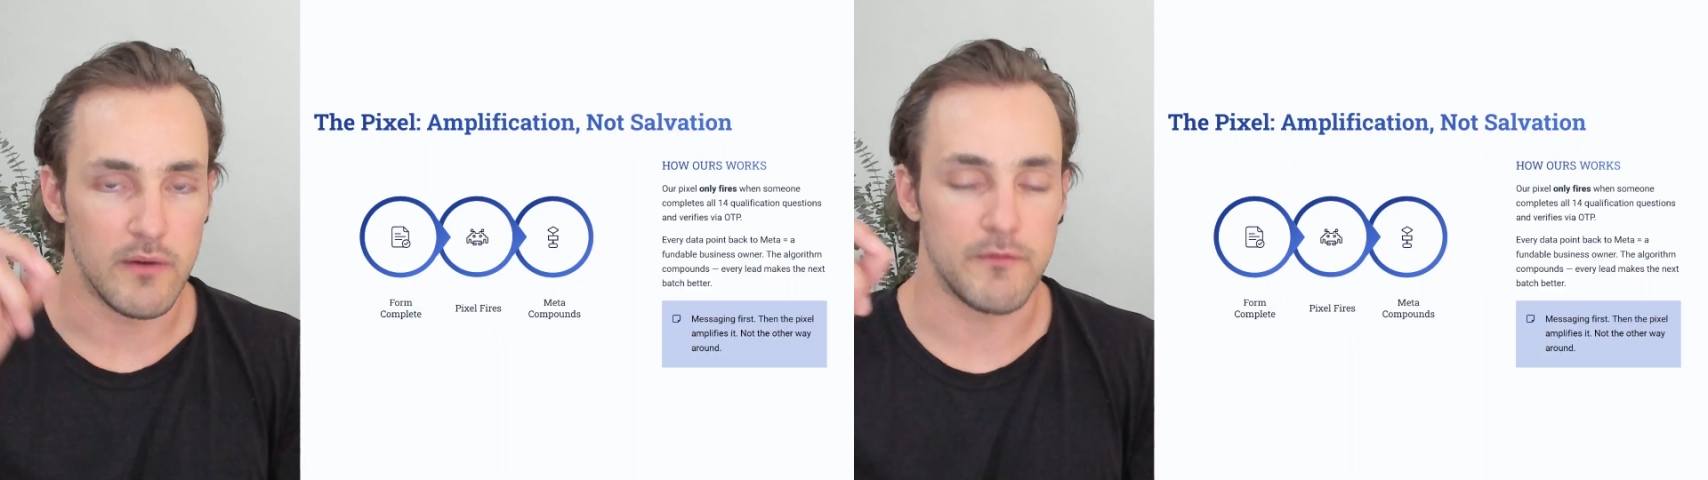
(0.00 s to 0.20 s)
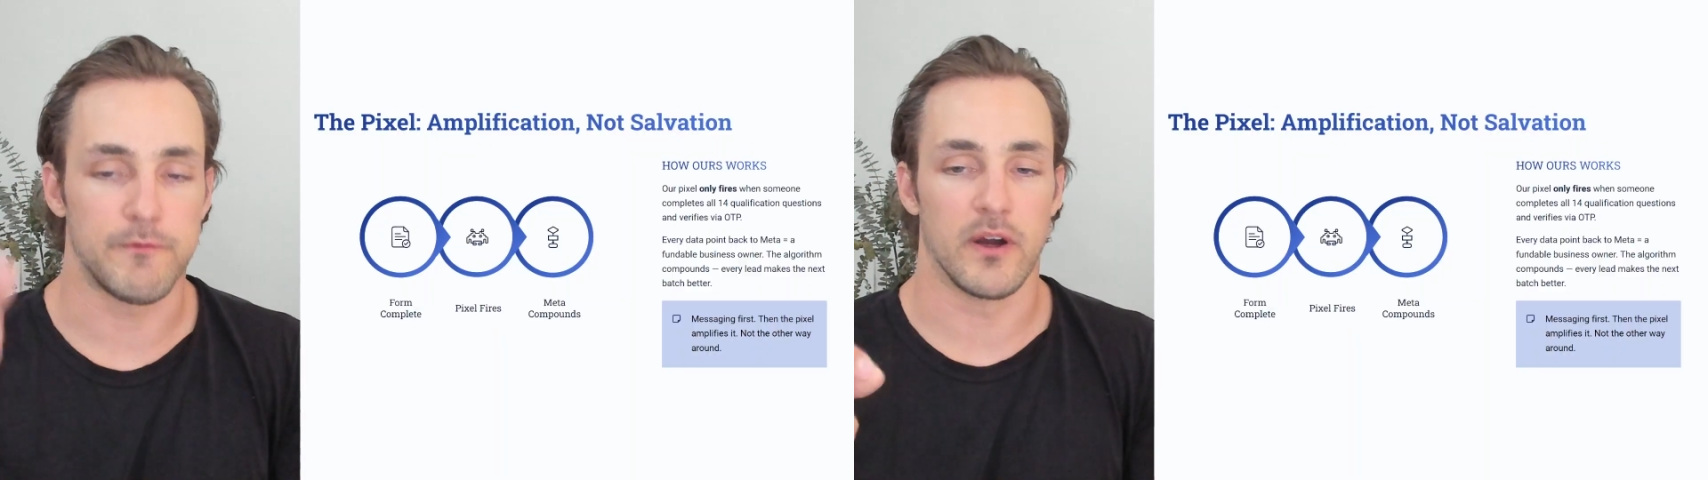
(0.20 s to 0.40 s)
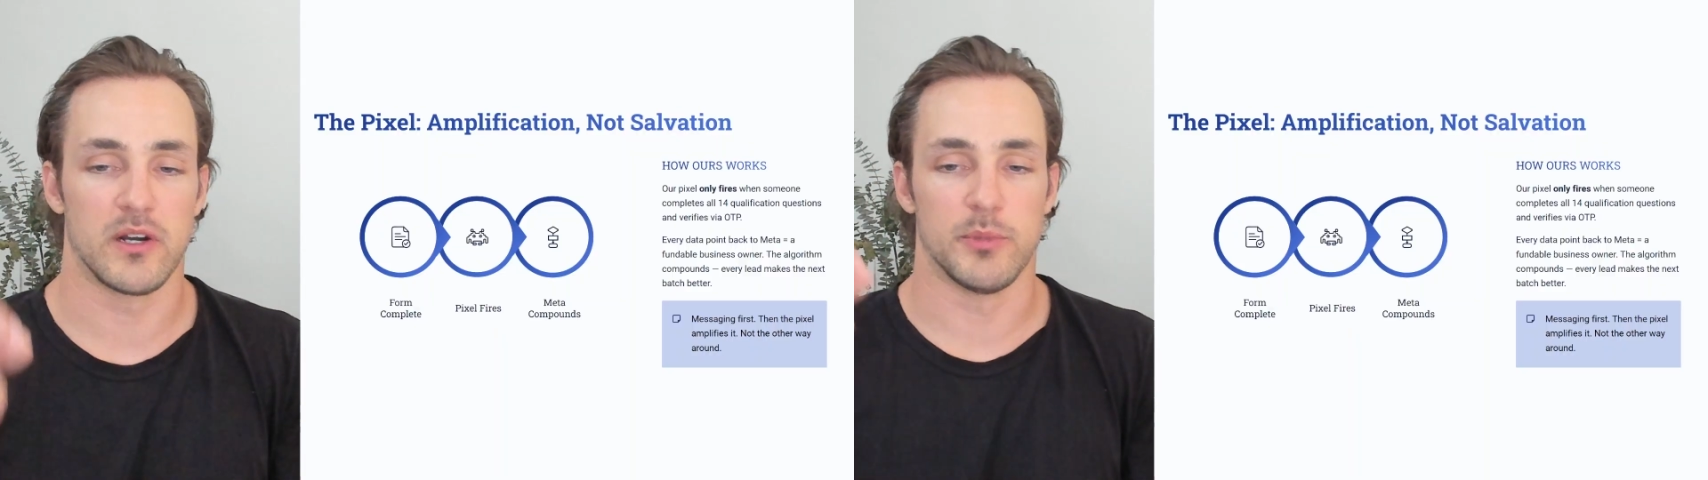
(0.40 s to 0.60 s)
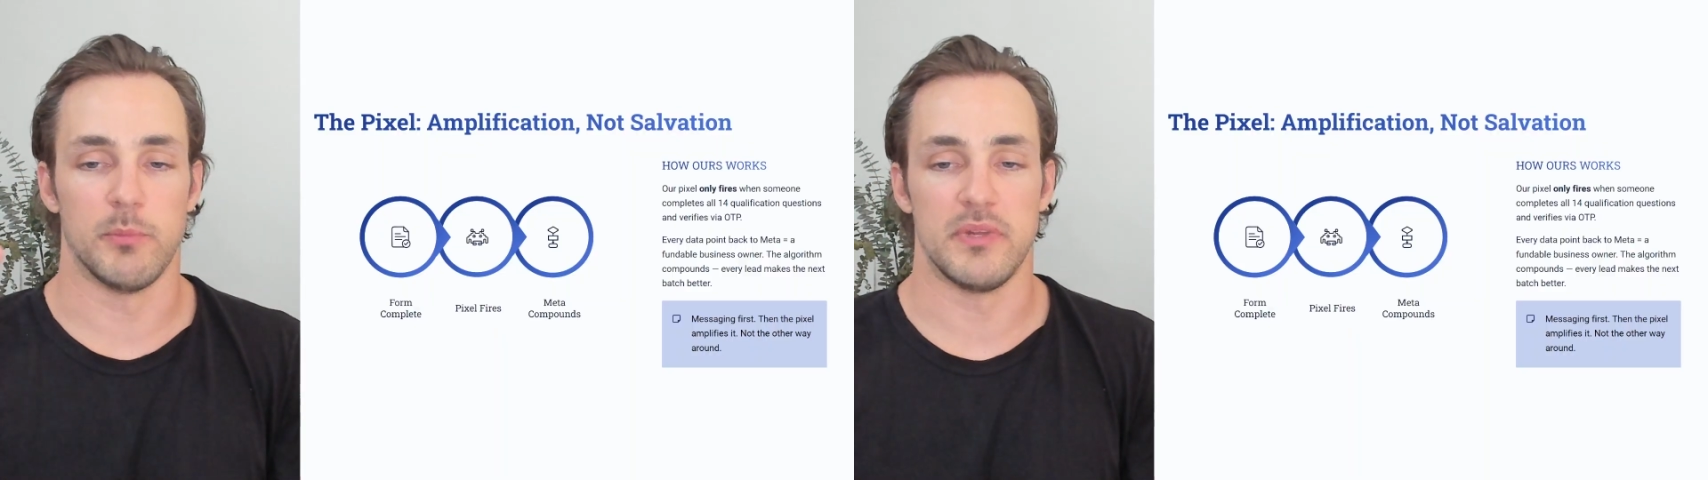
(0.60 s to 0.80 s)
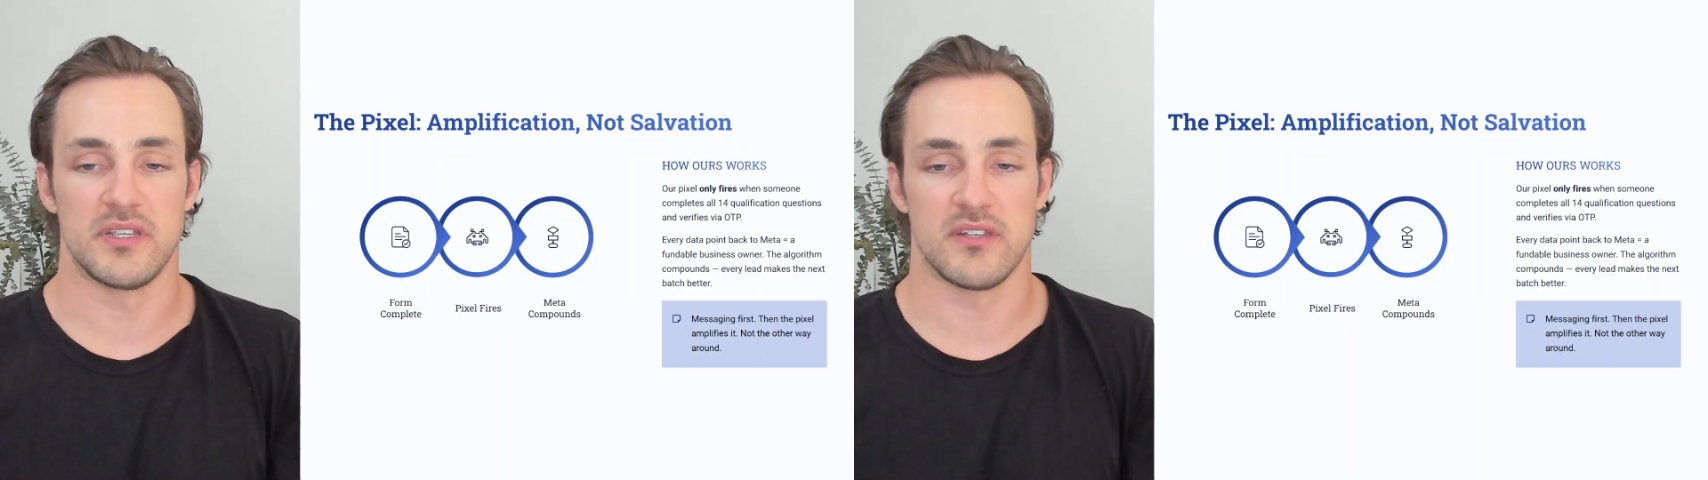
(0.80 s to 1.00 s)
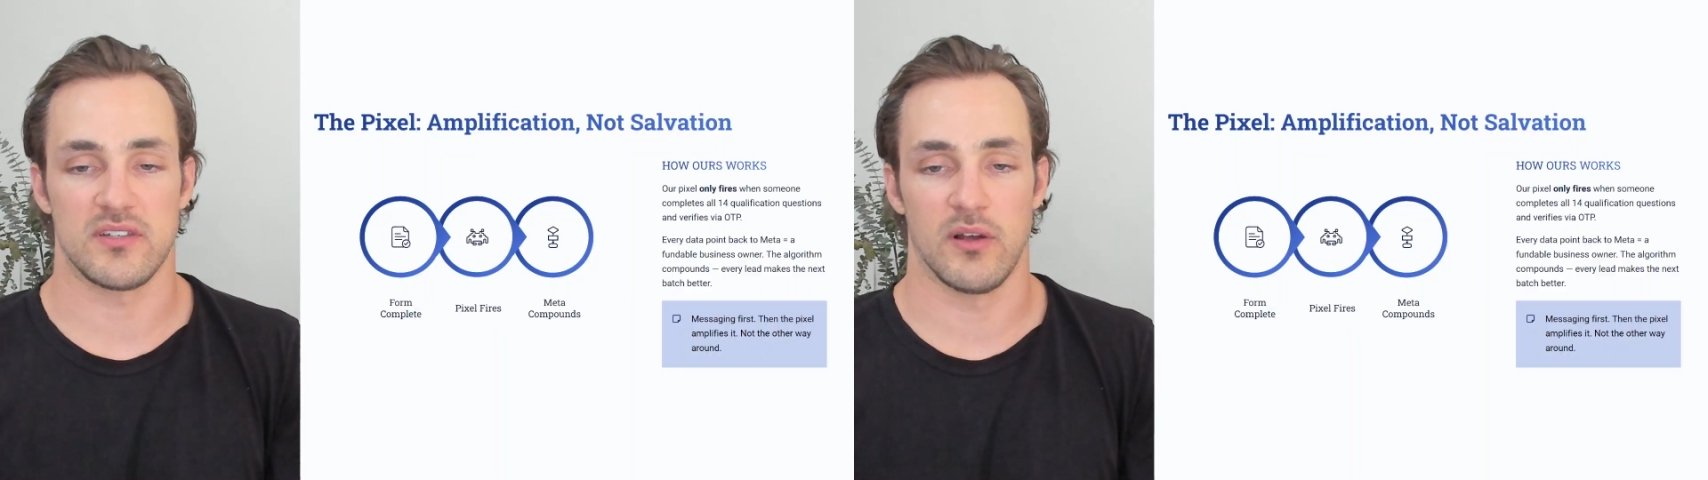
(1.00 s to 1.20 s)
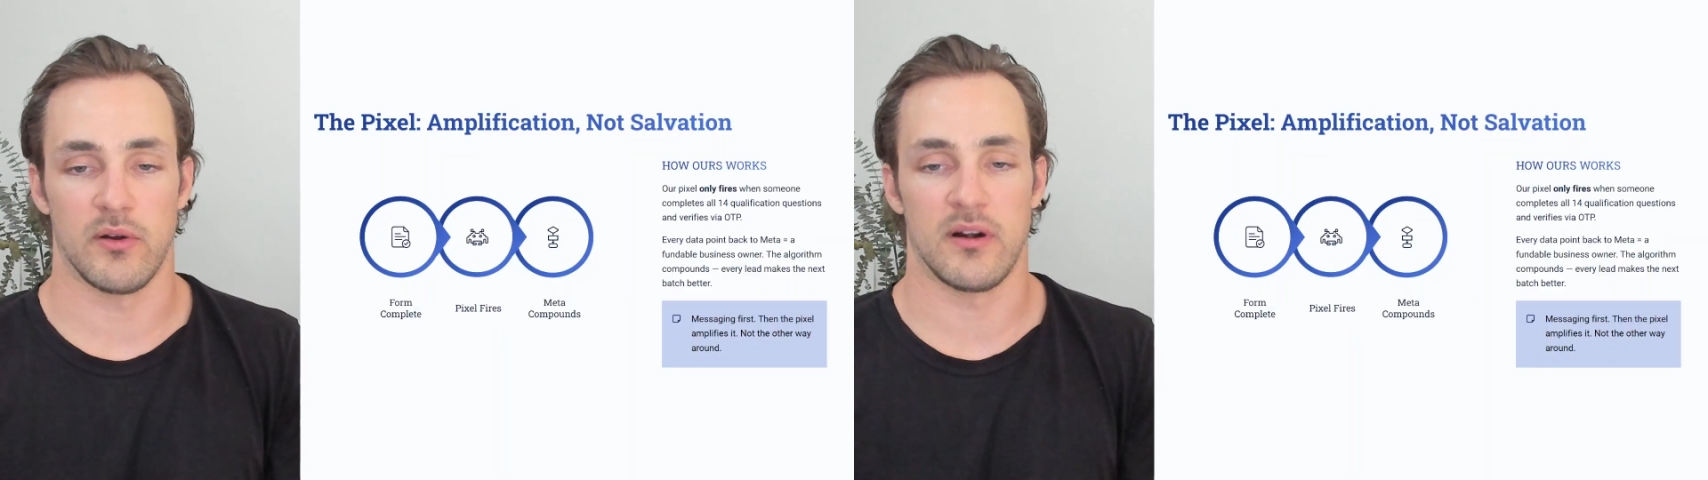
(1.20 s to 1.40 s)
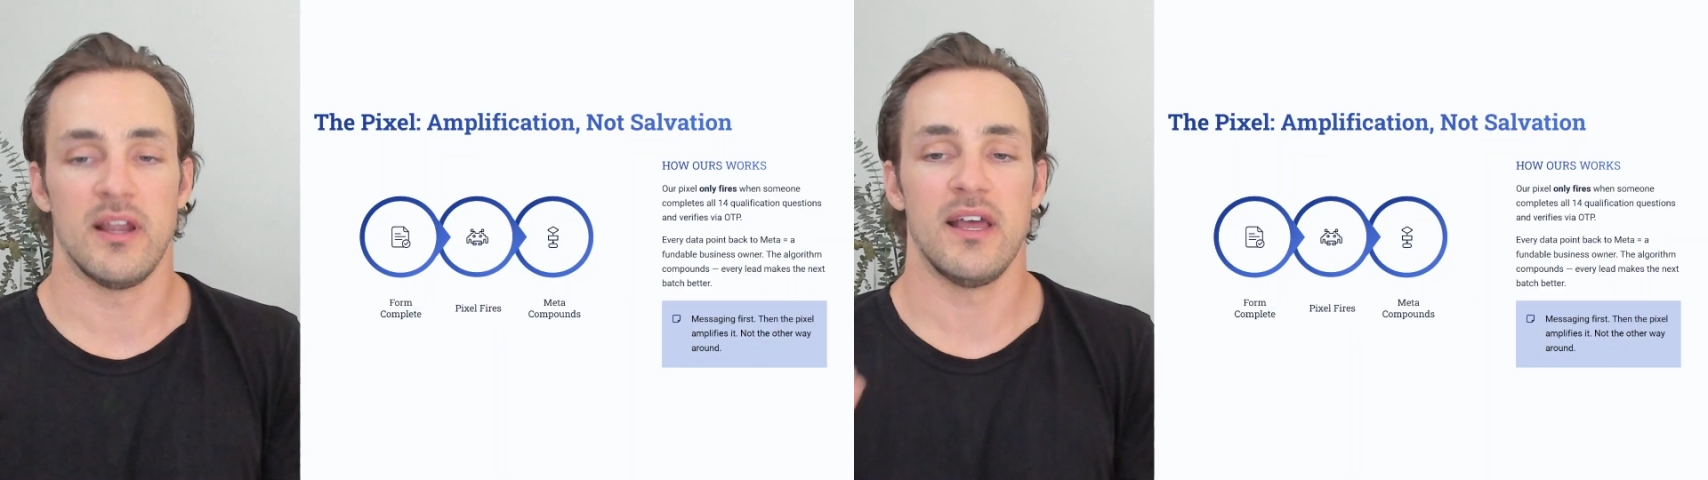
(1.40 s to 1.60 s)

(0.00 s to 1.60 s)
fundable business owner,